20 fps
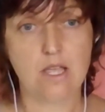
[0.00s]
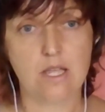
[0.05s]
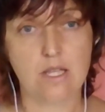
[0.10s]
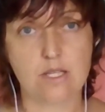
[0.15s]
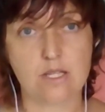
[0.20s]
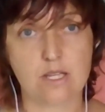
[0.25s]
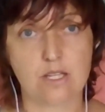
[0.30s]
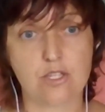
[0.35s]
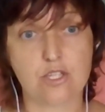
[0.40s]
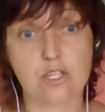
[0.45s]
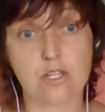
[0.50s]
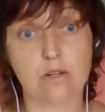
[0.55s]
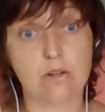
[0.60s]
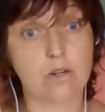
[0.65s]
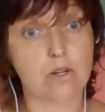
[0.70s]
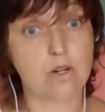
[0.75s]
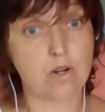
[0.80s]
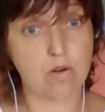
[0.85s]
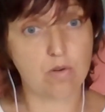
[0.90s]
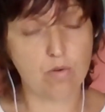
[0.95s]
It's
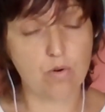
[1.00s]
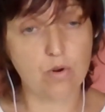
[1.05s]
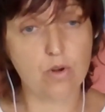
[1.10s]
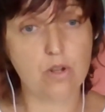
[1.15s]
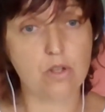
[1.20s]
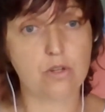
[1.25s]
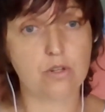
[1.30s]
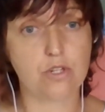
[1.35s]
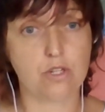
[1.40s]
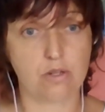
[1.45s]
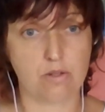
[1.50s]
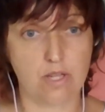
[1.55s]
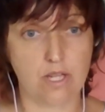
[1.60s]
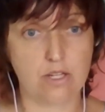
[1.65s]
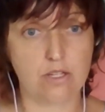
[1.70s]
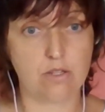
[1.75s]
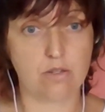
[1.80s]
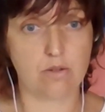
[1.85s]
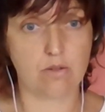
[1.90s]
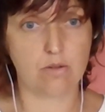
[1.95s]
considered cruel to
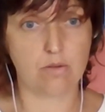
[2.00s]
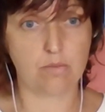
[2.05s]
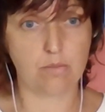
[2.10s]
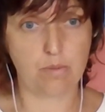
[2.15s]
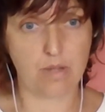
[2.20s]
let your